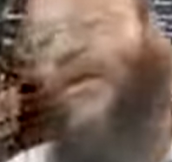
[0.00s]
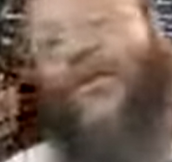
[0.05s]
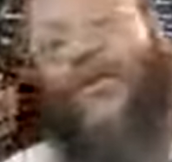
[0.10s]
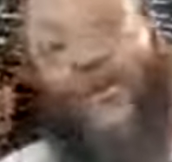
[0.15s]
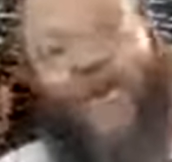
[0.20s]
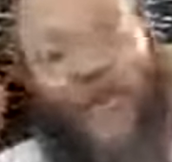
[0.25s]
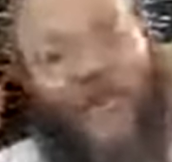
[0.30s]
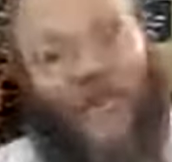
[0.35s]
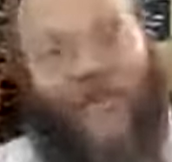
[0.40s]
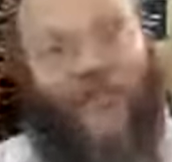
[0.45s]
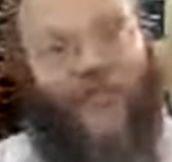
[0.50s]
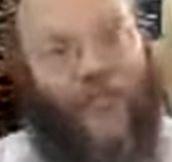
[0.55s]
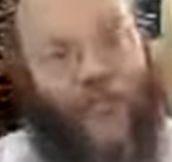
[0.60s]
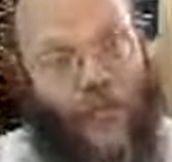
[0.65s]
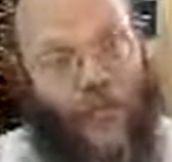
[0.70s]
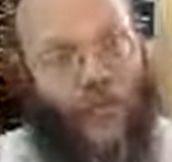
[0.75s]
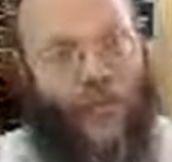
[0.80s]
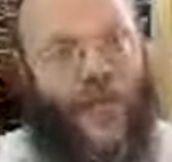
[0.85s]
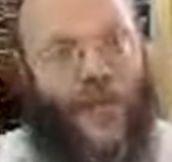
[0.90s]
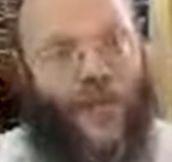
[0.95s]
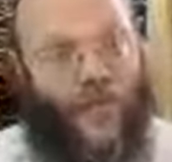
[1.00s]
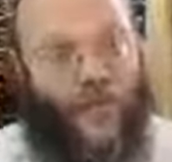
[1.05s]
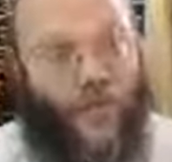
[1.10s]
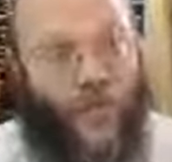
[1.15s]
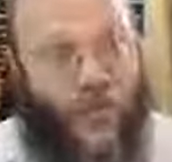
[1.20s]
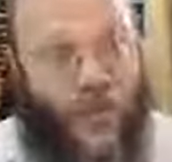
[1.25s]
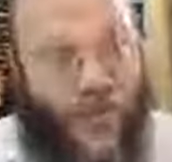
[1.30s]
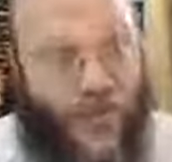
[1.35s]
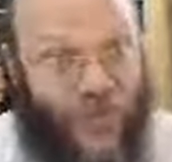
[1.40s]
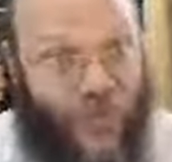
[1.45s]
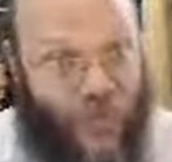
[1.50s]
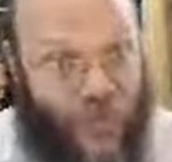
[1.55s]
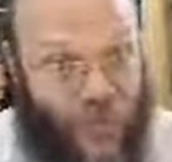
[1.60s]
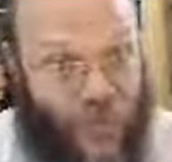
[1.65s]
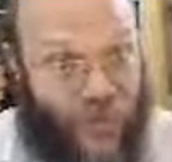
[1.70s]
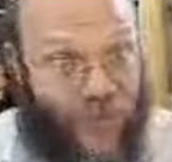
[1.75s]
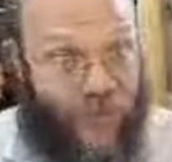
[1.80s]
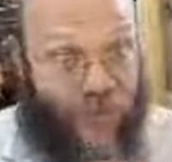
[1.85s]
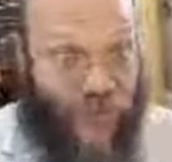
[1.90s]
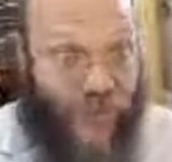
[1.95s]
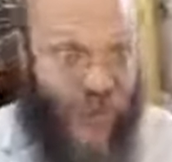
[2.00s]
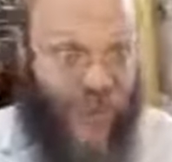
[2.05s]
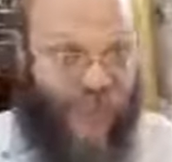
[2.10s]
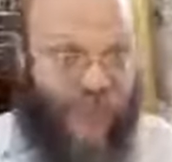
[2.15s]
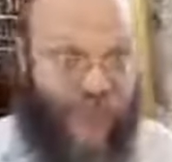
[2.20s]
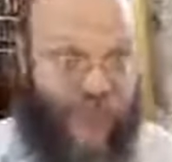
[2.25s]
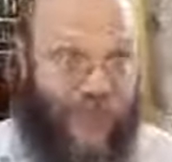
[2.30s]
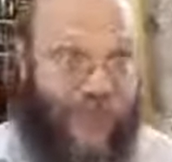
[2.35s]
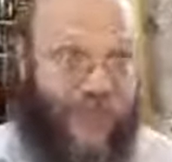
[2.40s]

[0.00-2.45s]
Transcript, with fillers: so any, for sure you have to do Kiddush for them.